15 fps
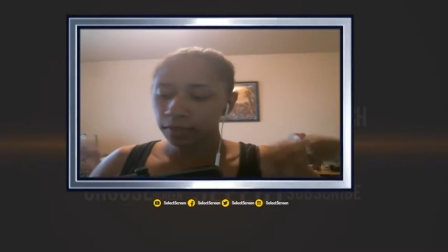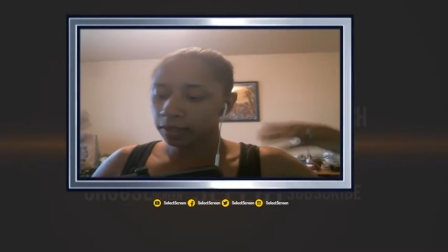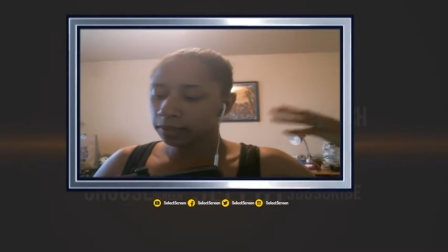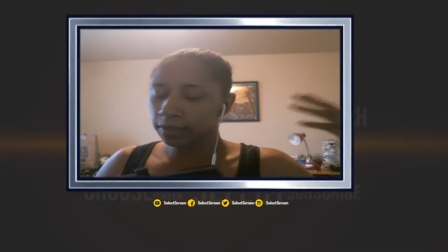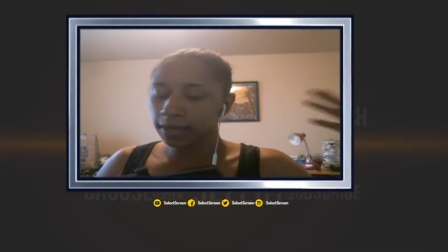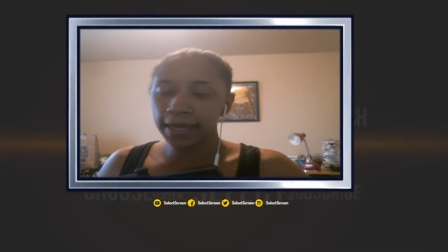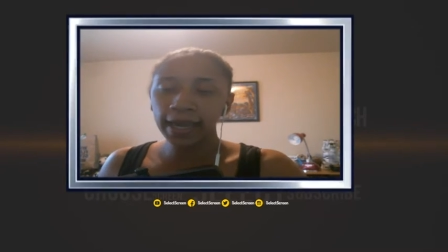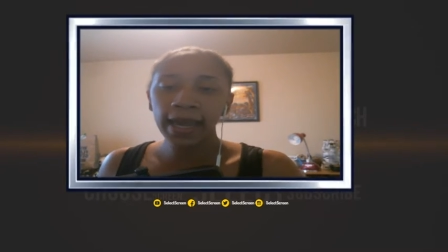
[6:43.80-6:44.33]

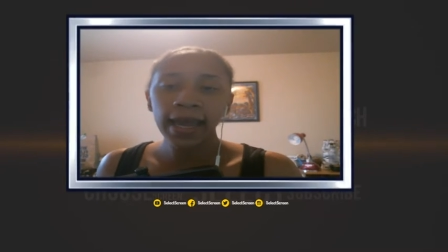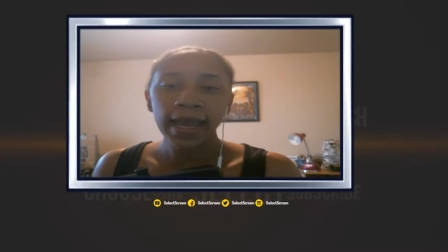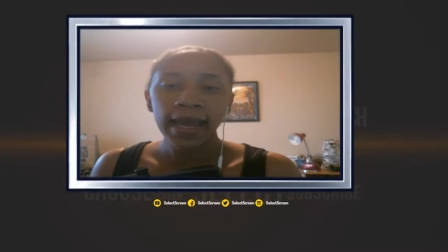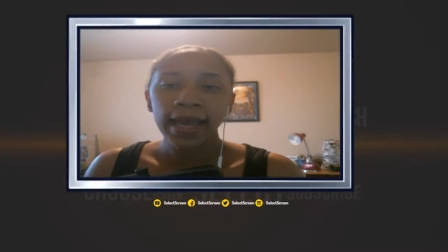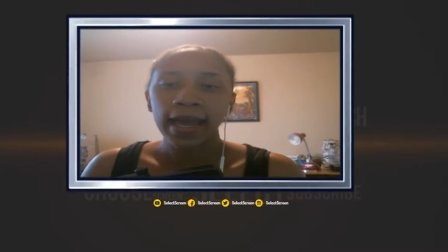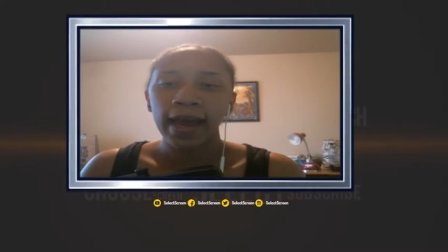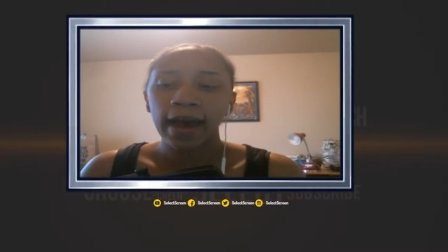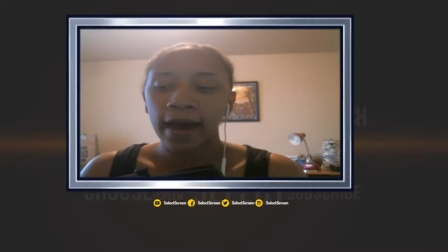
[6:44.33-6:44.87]
Like,
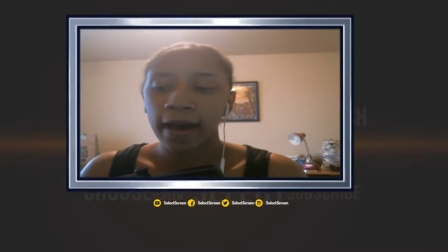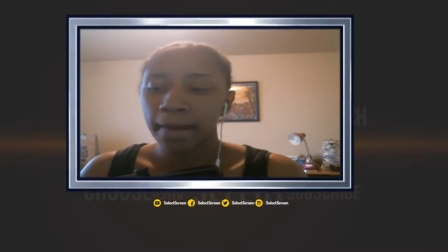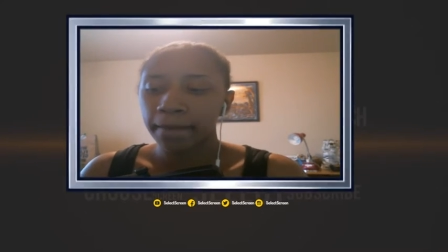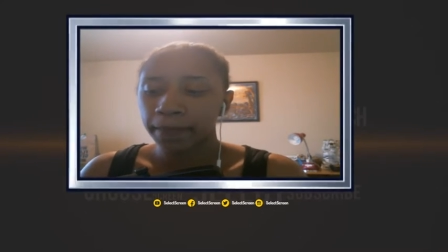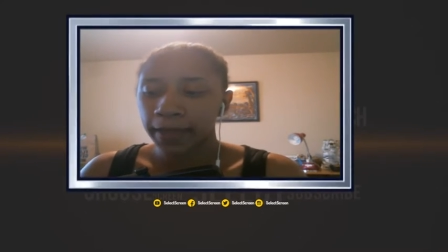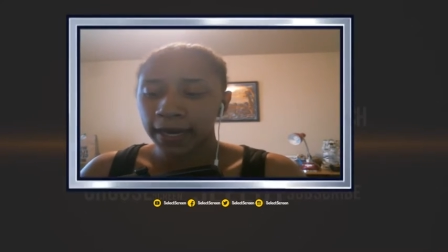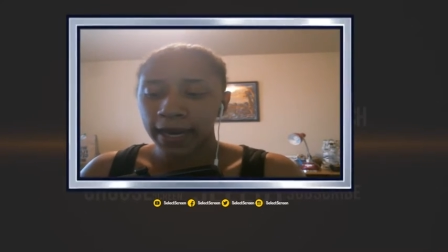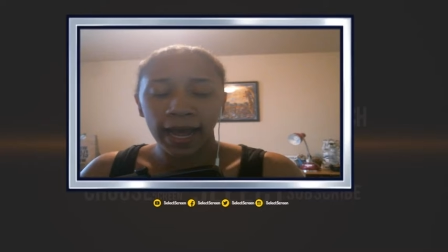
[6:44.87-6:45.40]

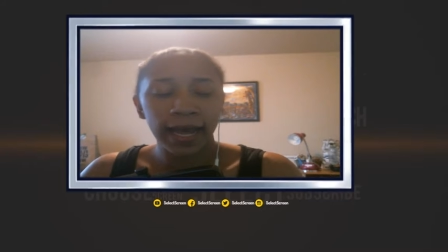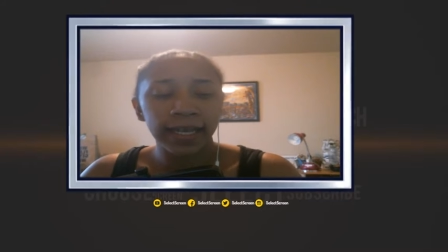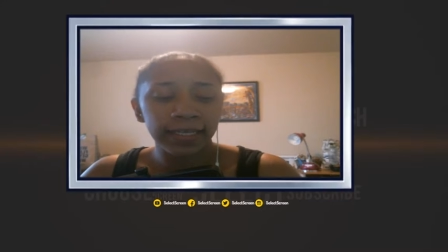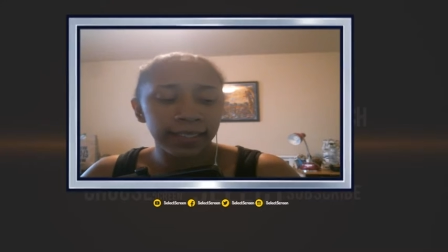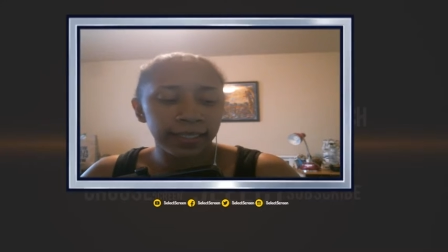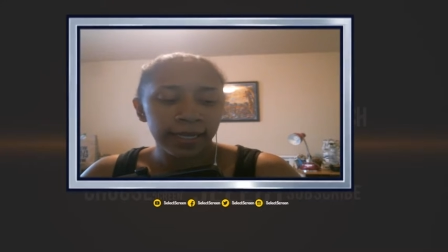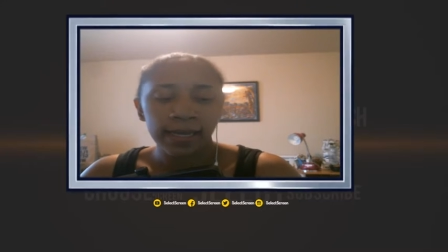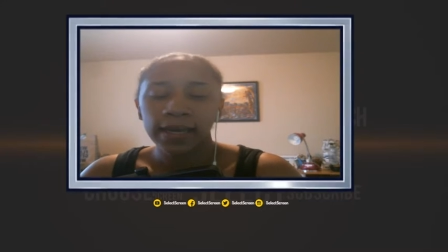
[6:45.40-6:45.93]
um, it
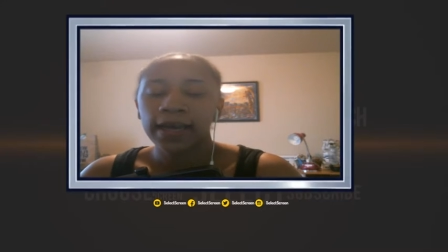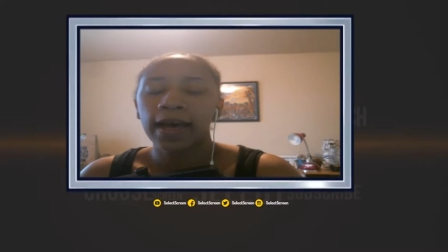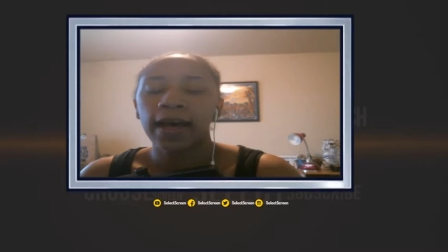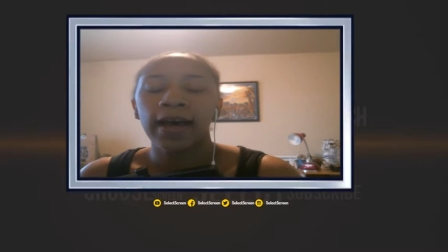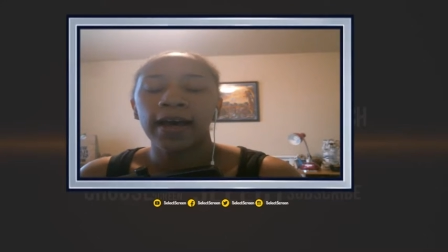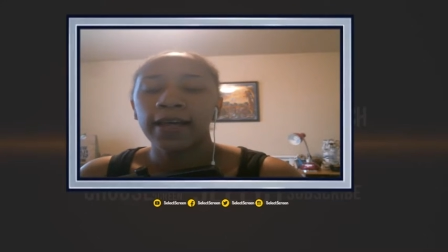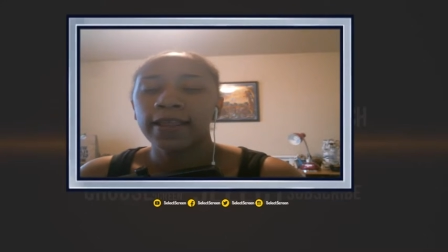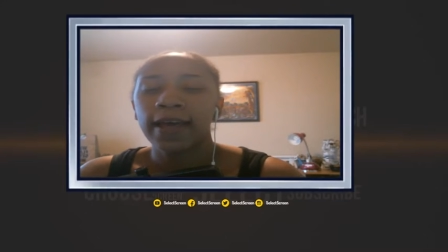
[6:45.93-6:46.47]
has
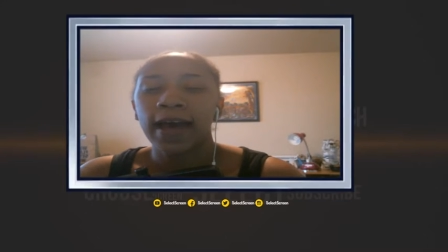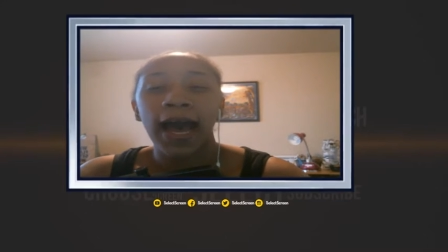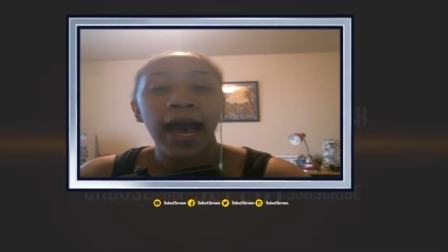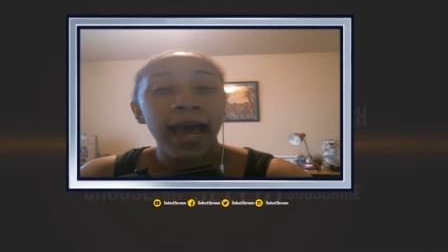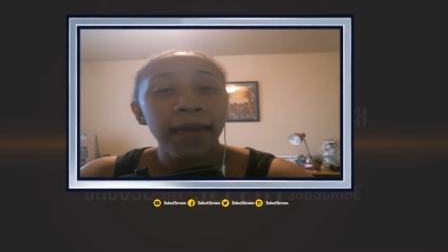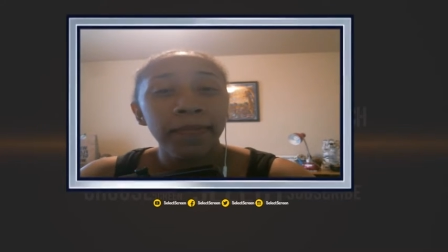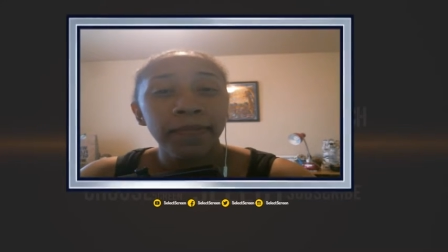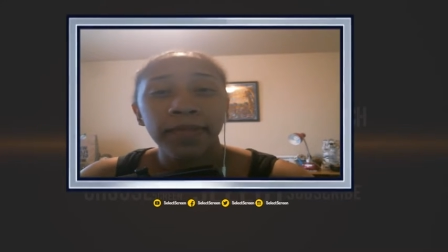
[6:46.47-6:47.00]
uh, the
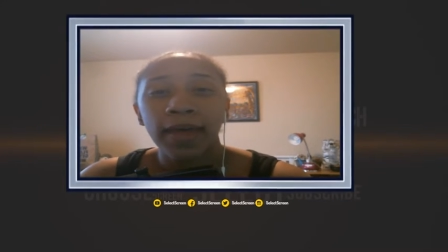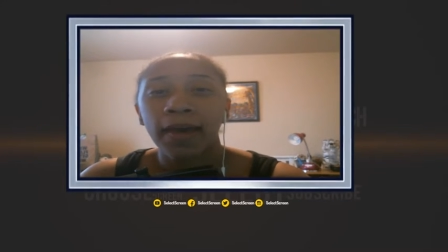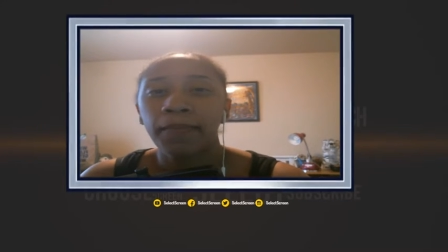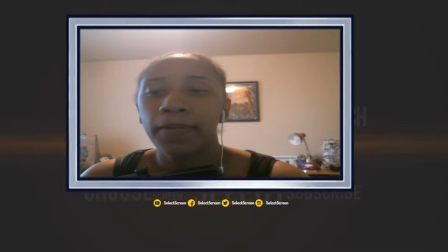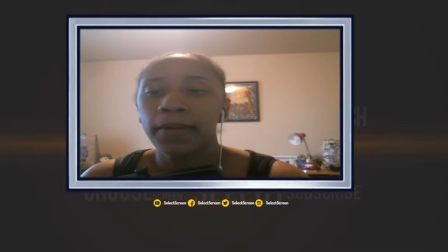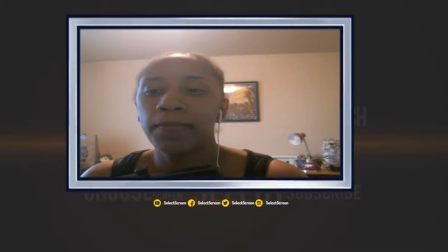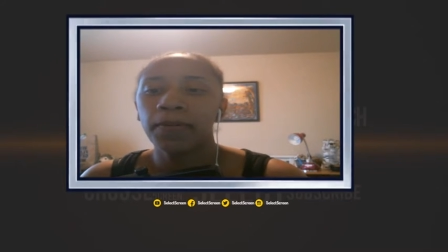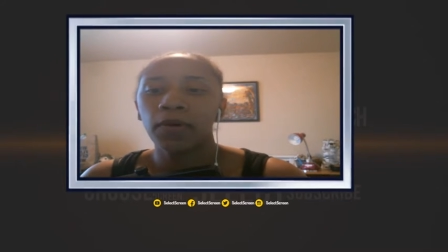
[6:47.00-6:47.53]
hype that
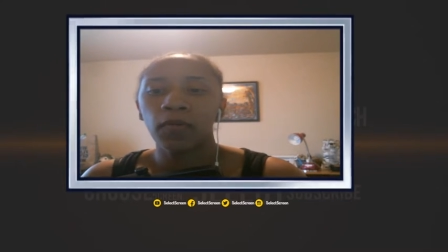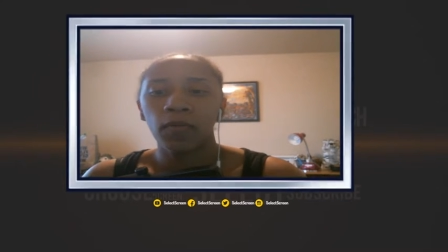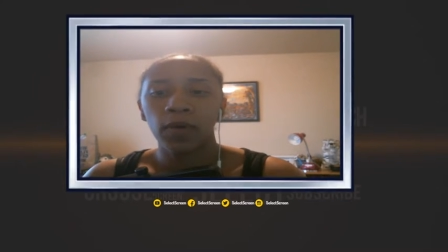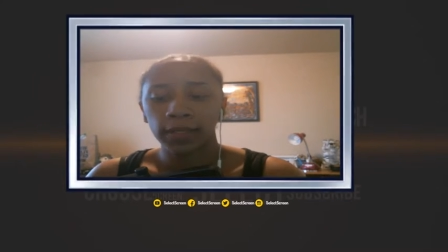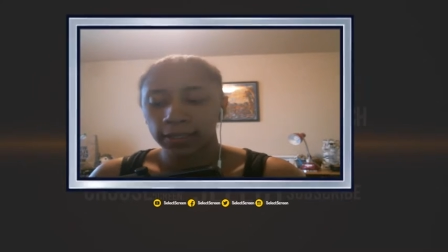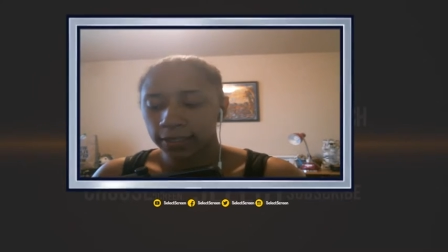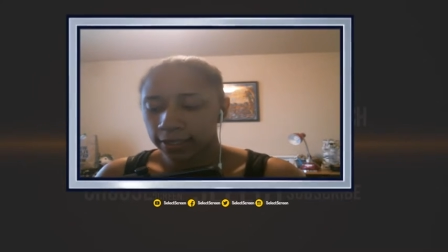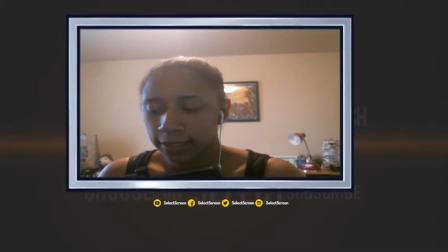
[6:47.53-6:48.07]
people
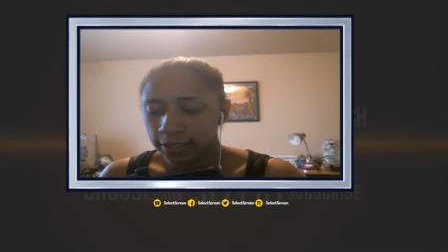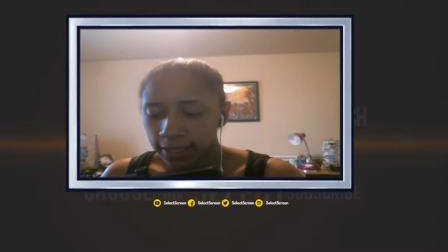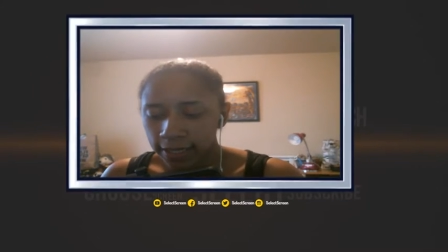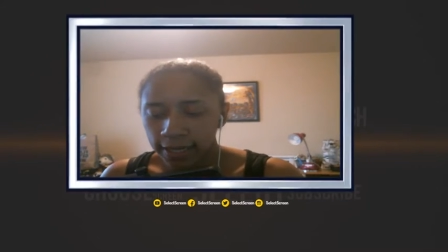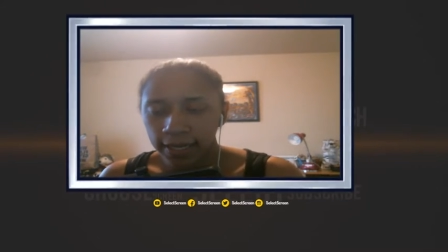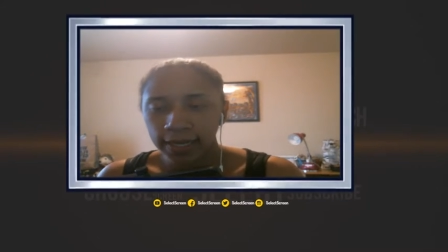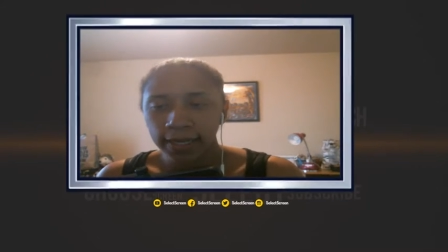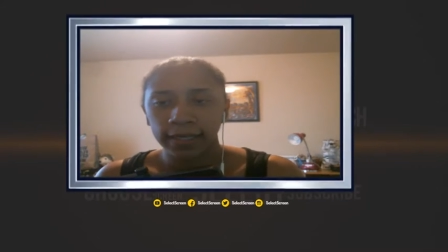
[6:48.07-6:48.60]
want to
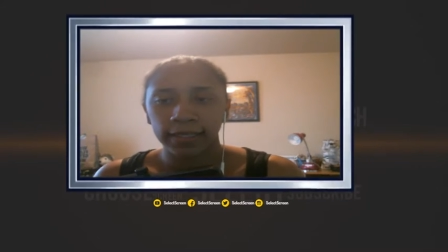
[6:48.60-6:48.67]
see.